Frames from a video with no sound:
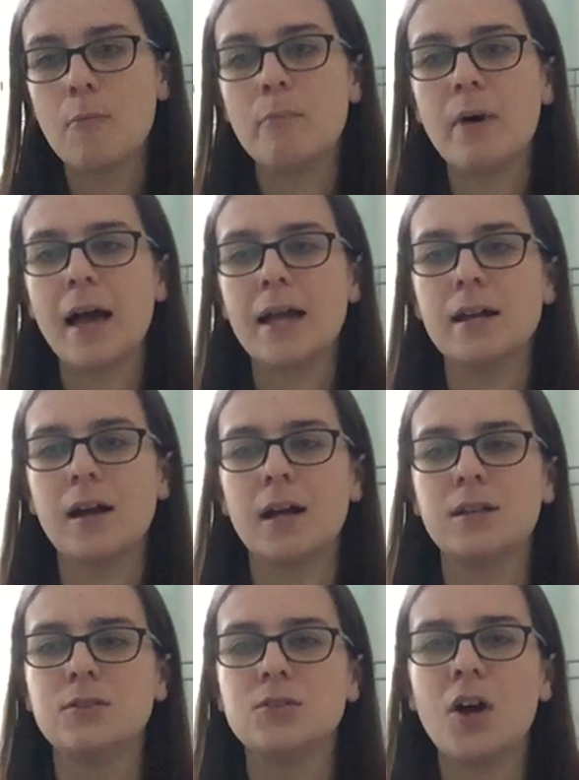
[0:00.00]
But a
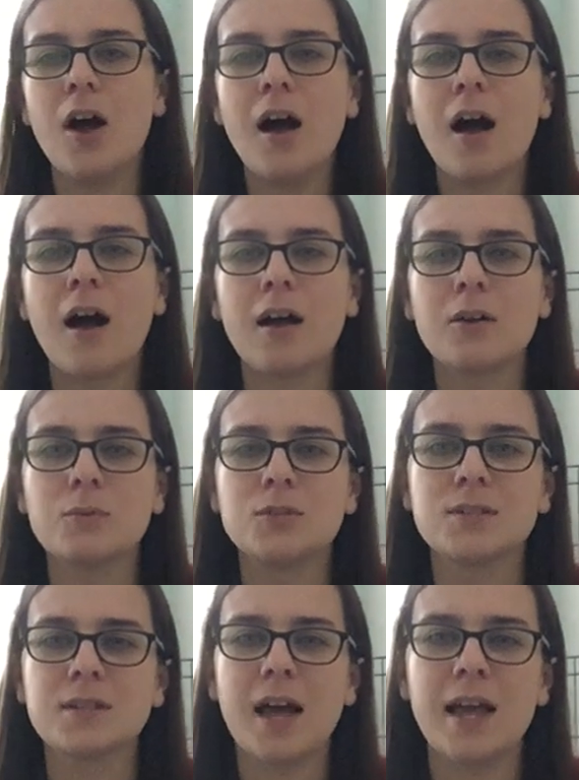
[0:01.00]
dog, which
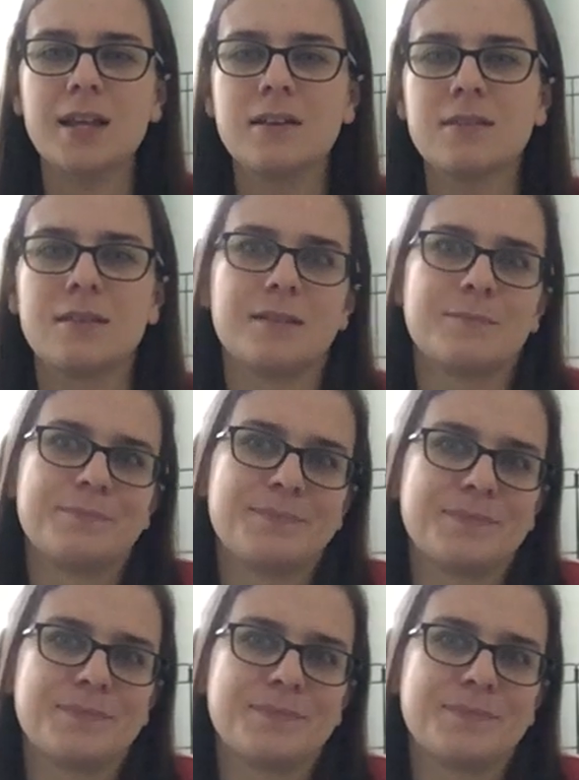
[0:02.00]
is kind of the